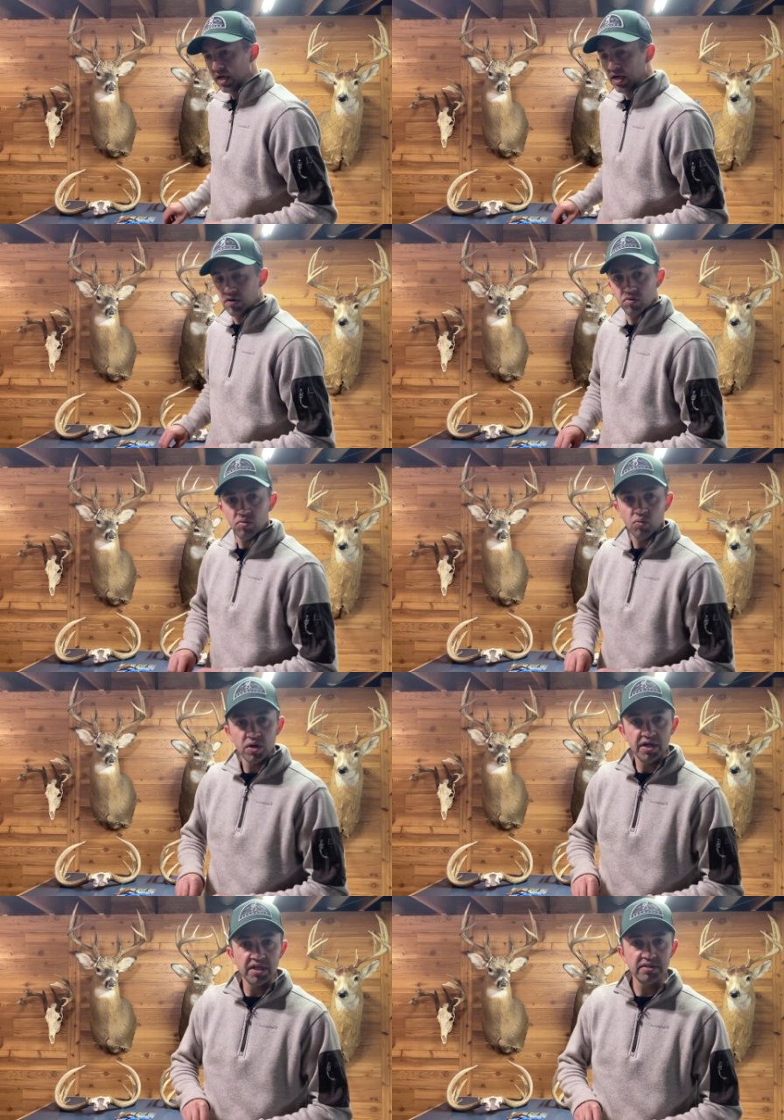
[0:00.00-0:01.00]
now,
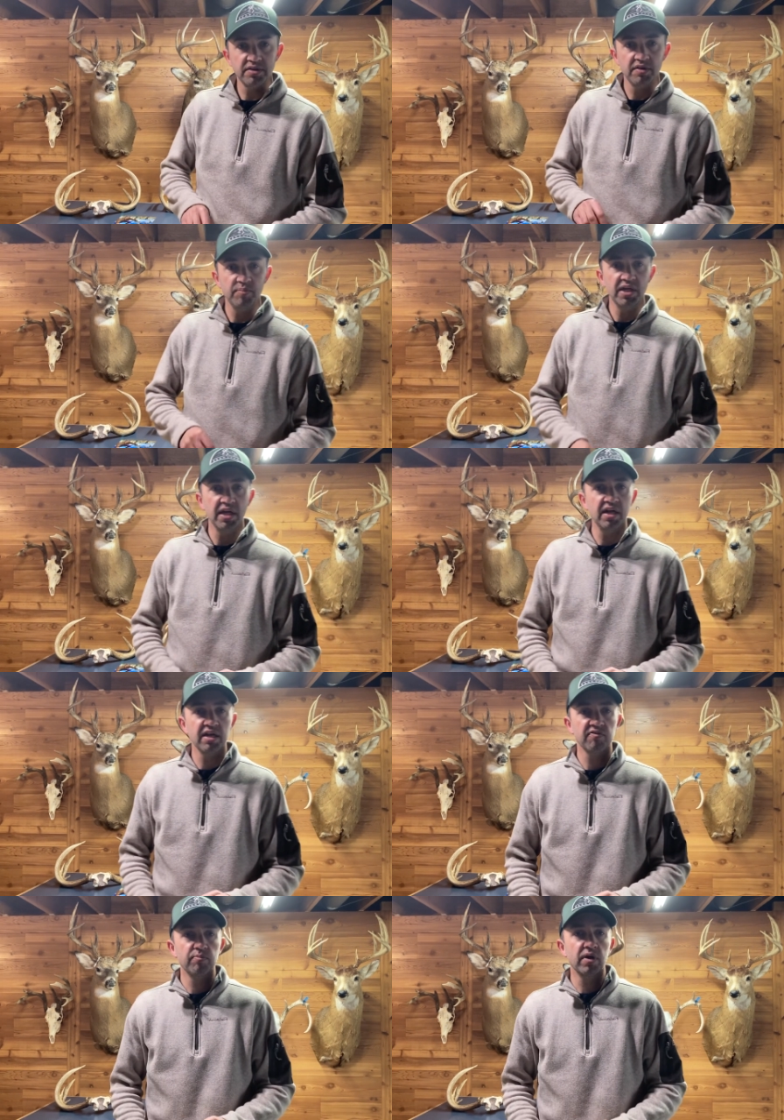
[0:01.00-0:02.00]
we're into the
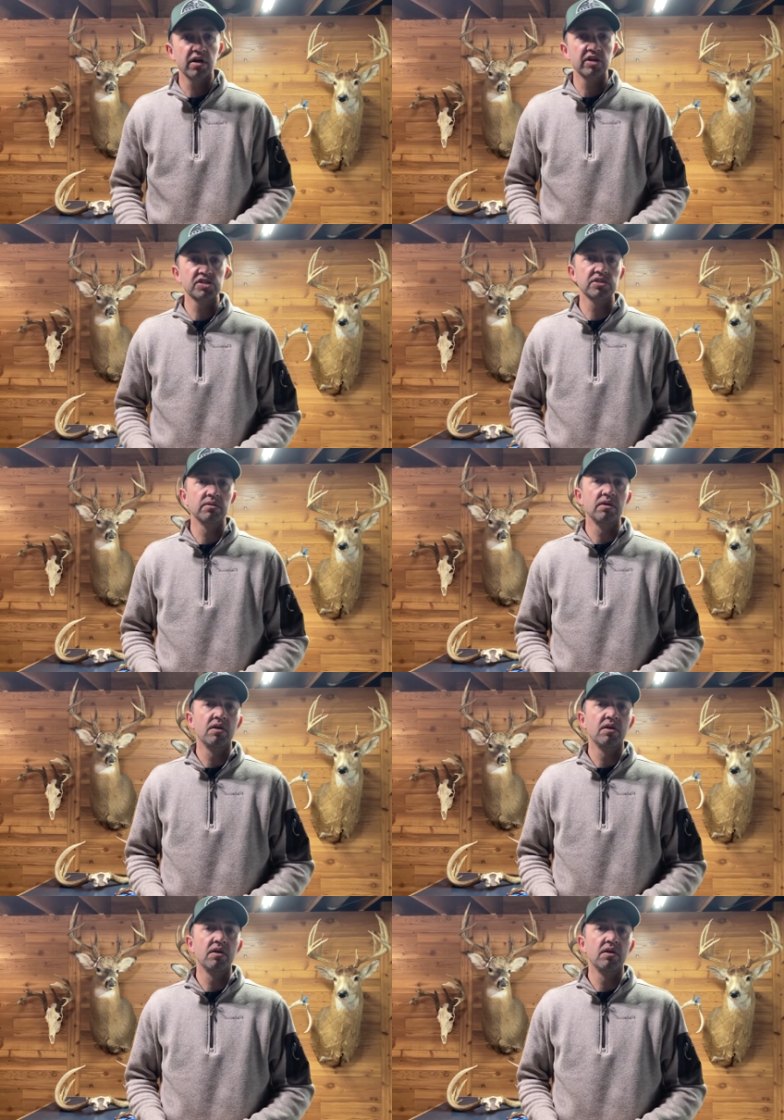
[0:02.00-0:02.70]
beginning of March.